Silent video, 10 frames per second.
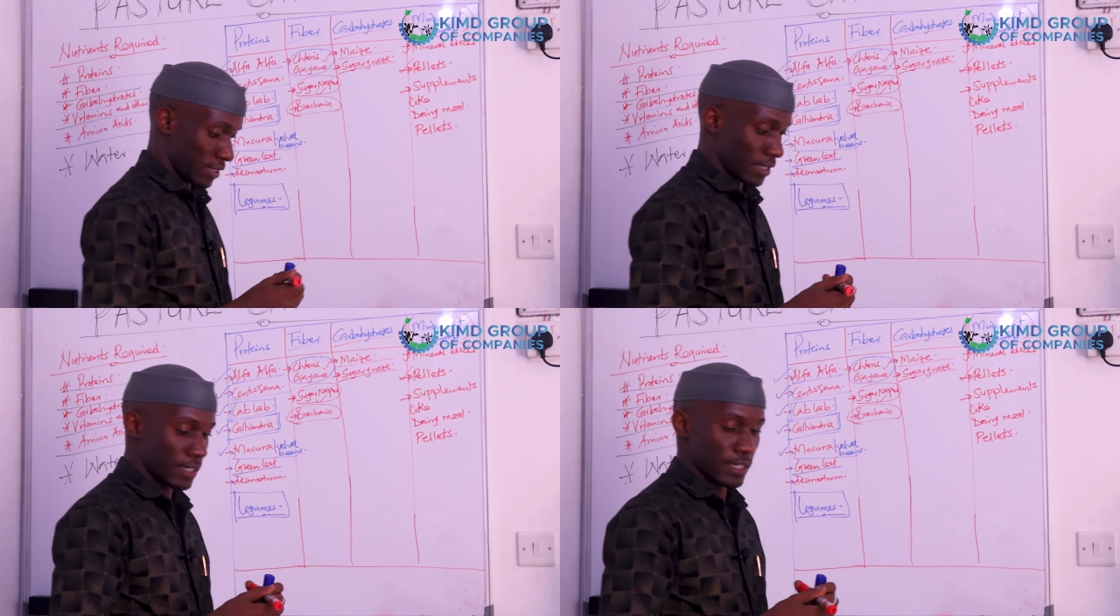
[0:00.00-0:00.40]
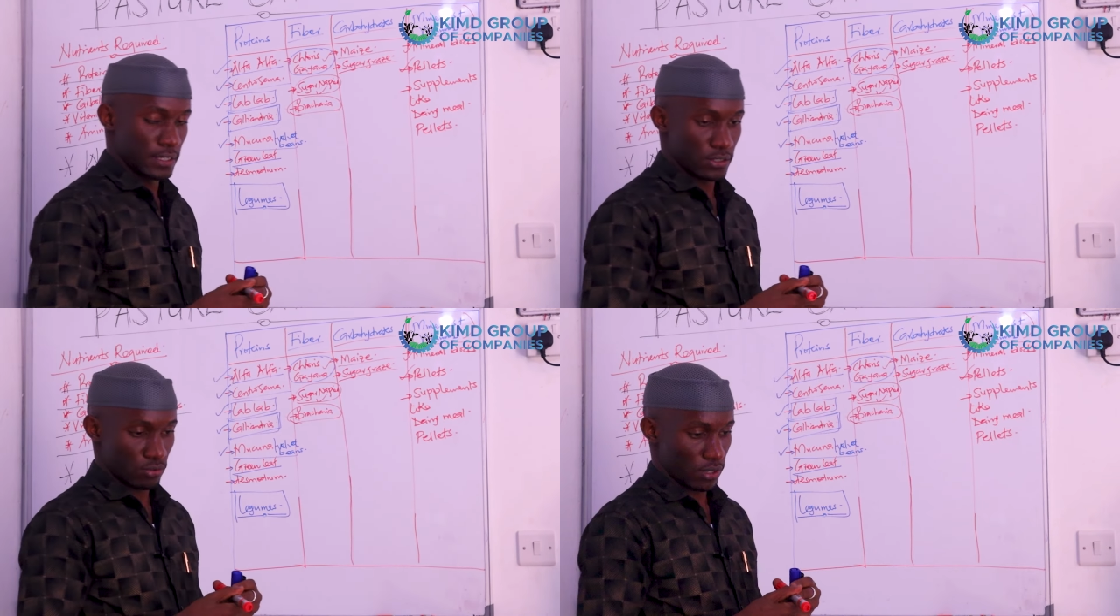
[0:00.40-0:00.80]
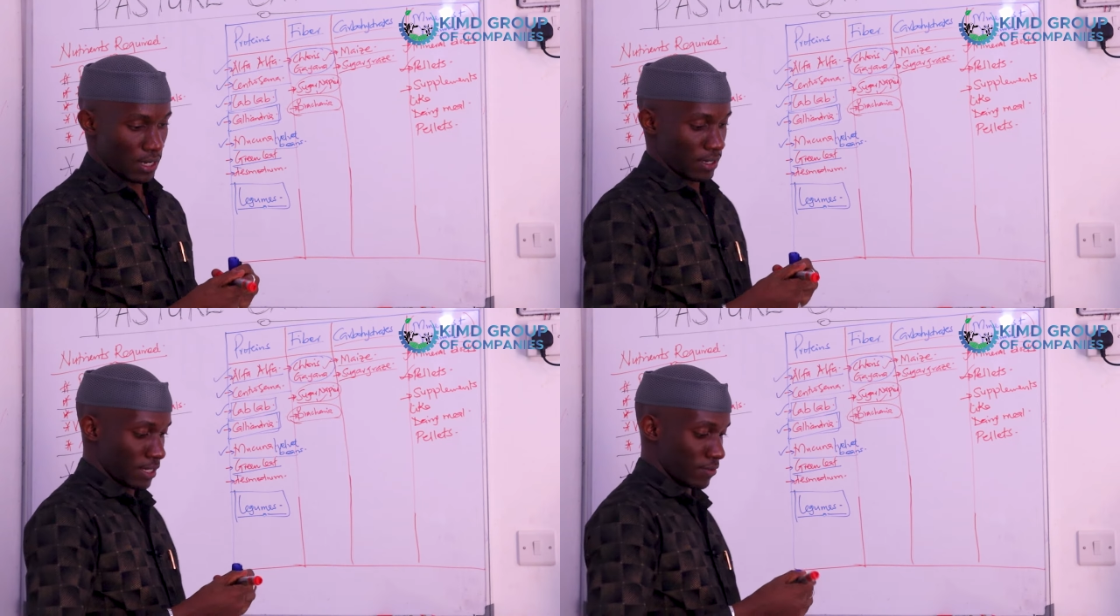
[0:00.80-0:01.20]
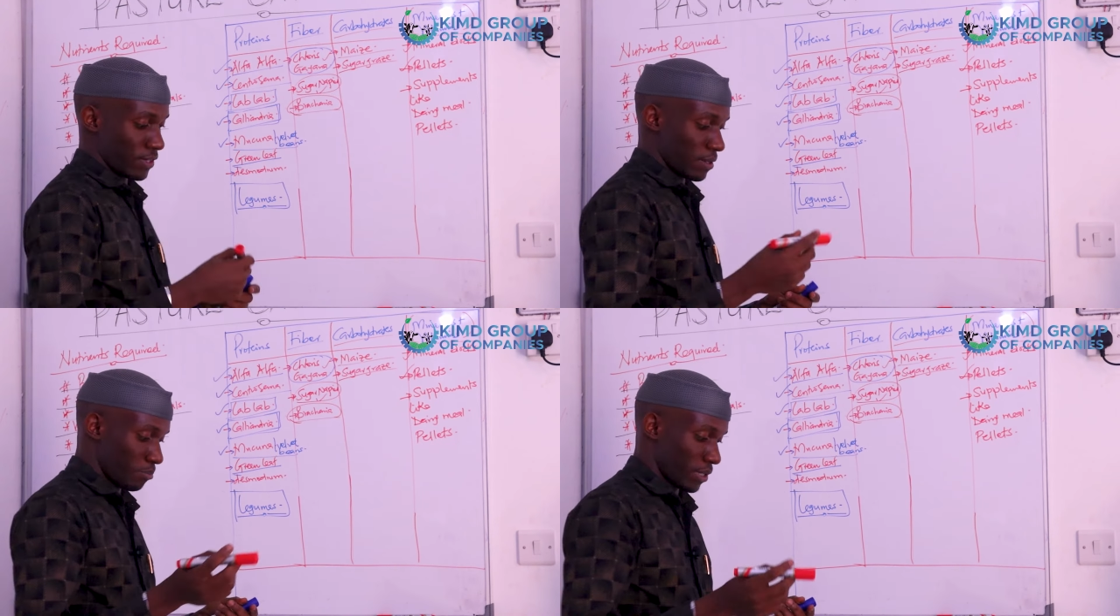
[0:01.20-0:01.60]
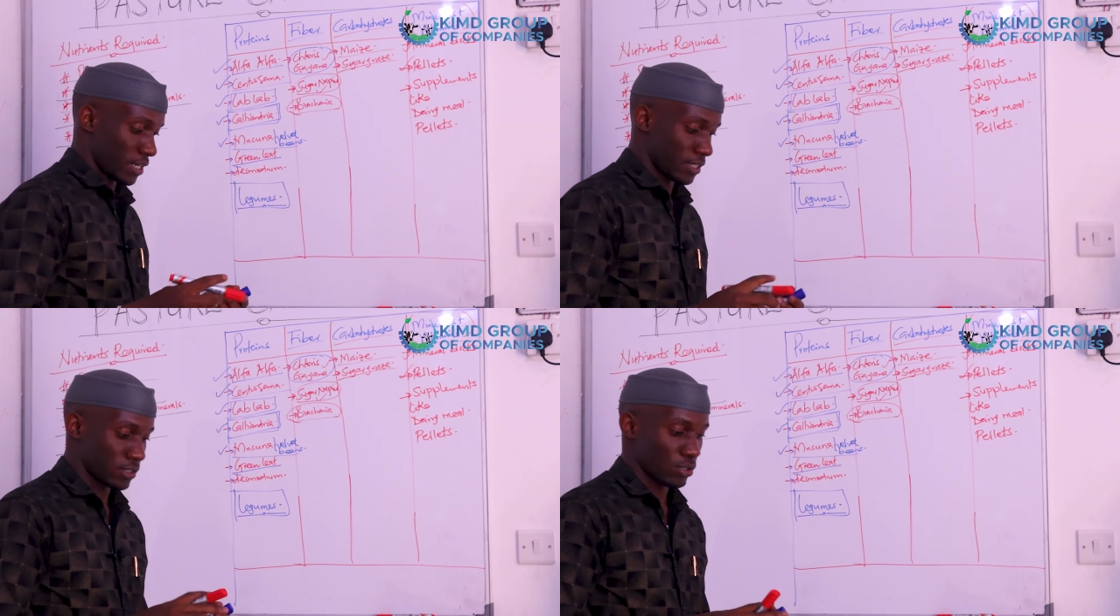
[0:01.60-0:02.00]
The kids, you can give them
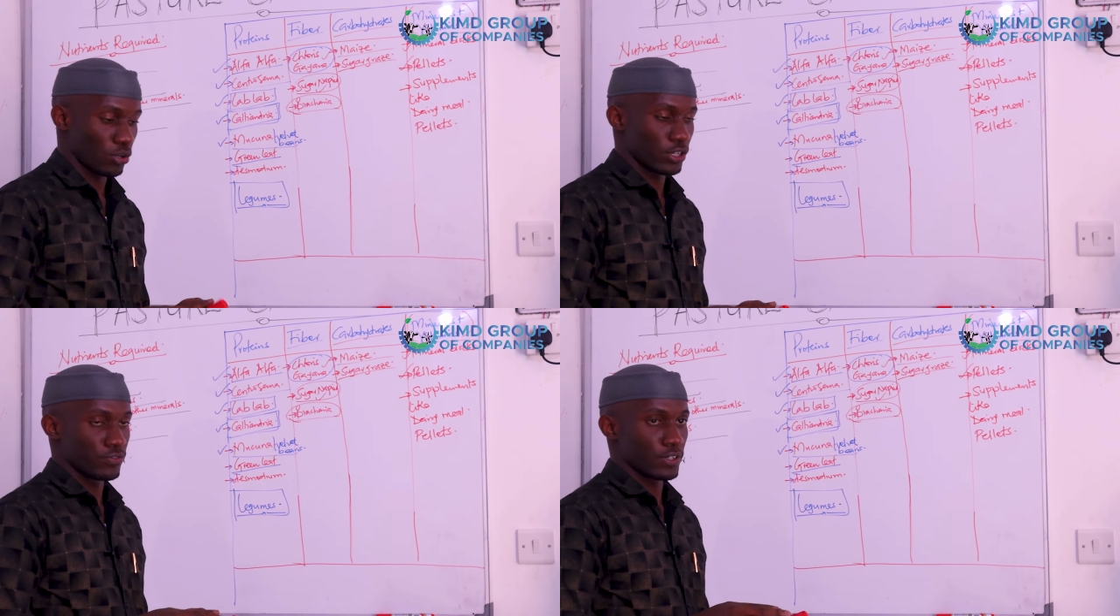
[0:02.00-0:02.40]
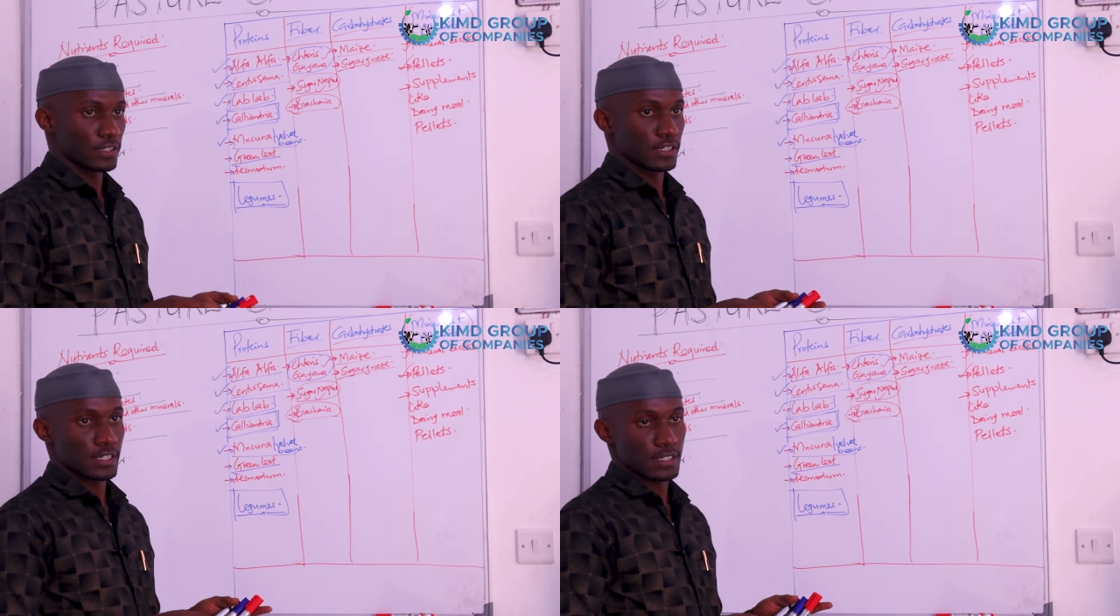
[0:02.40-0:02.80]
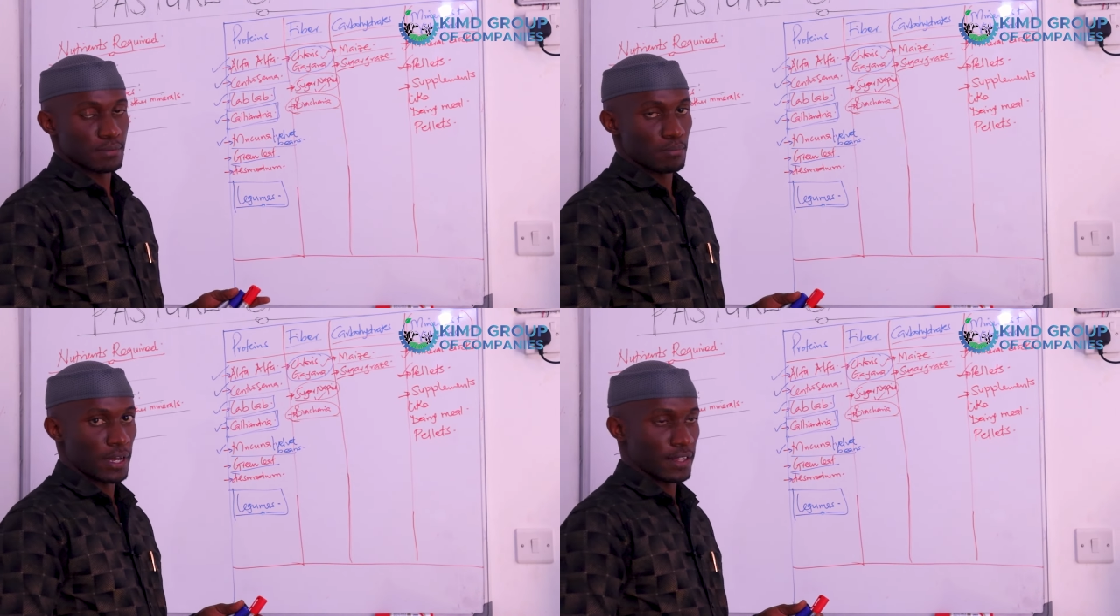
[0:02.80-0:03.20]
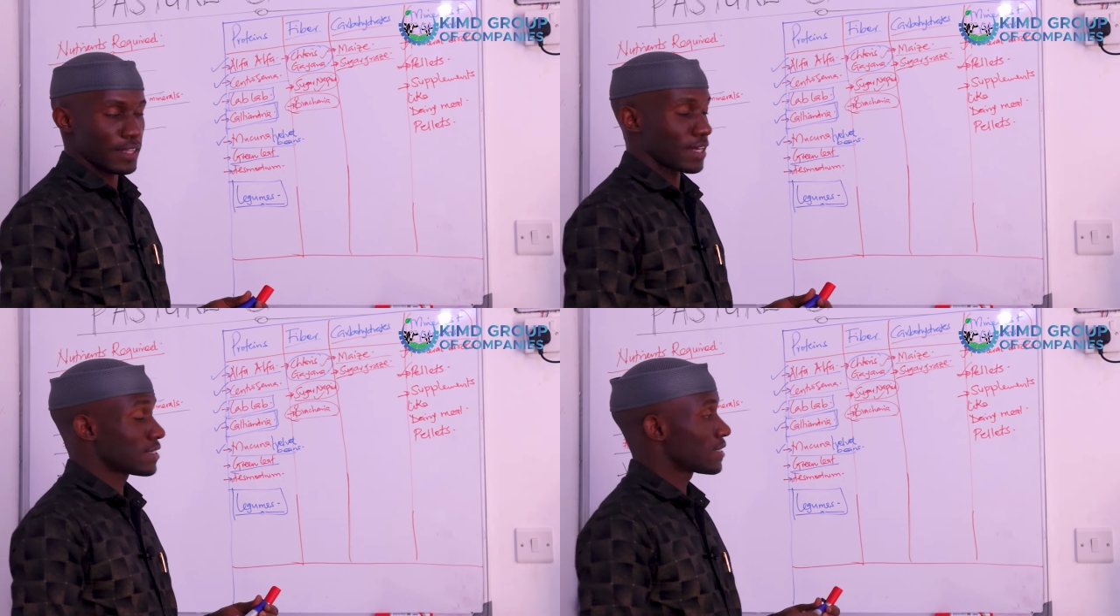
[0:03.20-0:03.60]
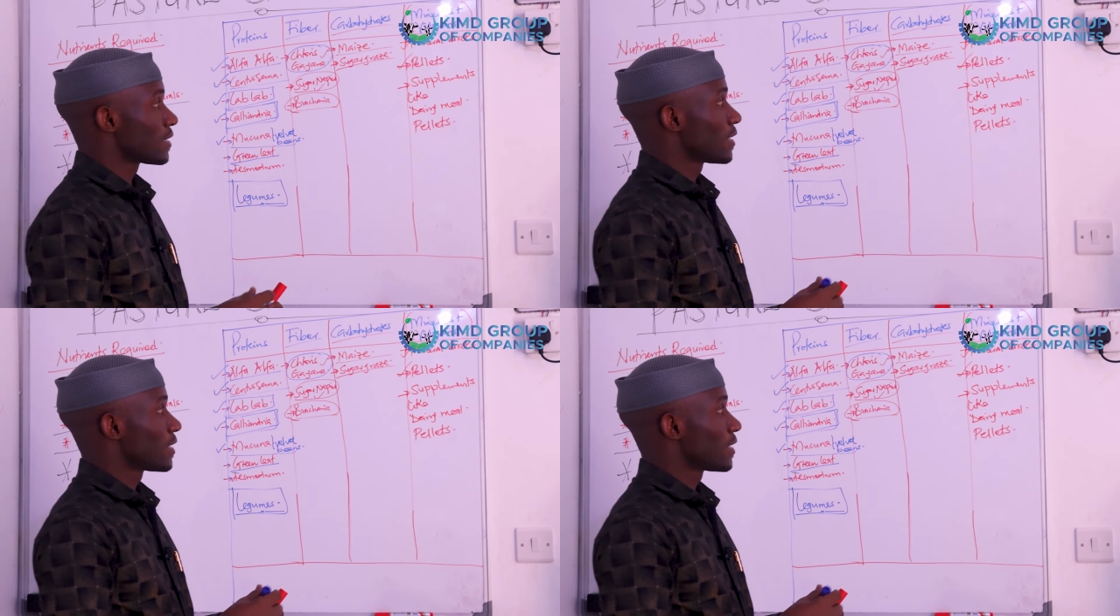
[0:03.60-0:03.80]
pellets, or even these mothers,